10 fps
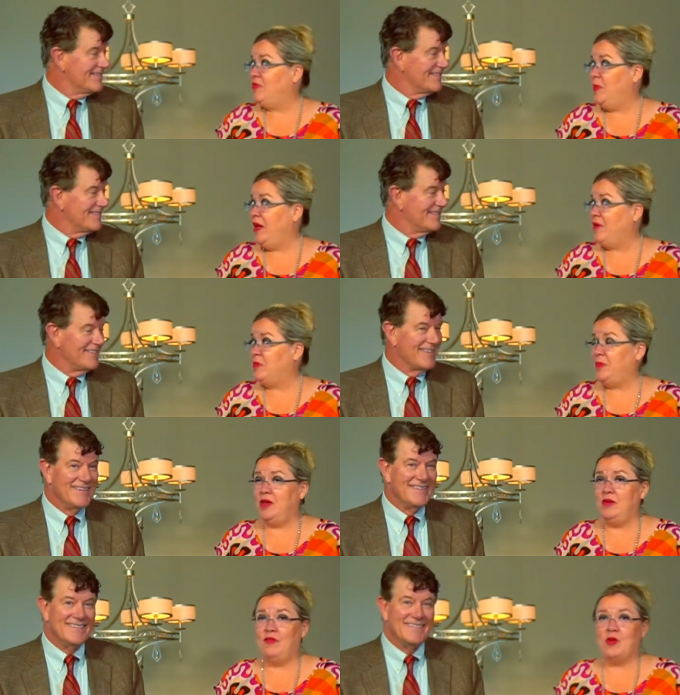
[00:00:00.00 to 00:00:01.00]
Speaker 1: the bank would
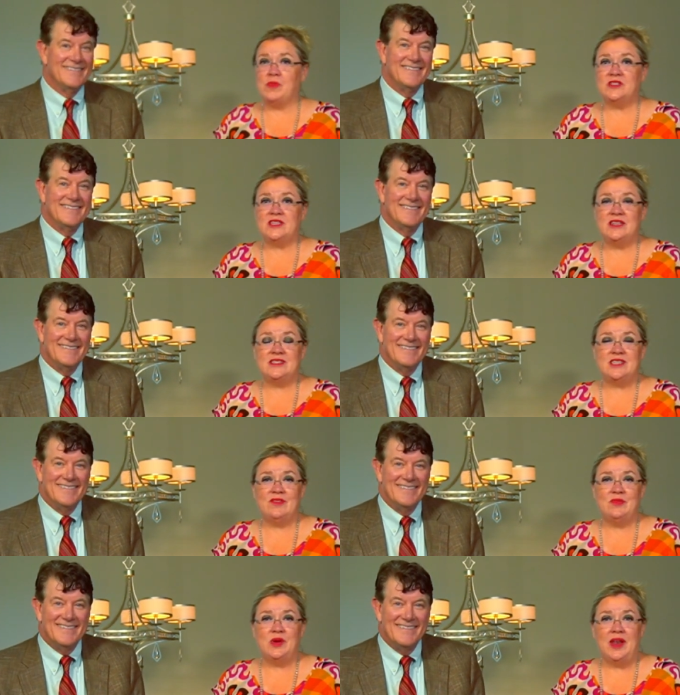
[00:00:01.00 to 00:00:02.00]
pay you 4% instead
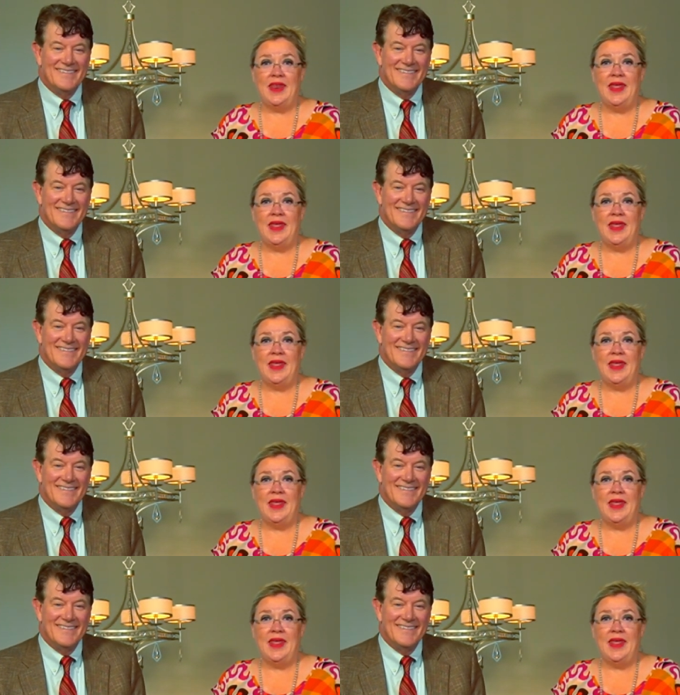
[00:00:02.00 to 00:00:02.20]
of what,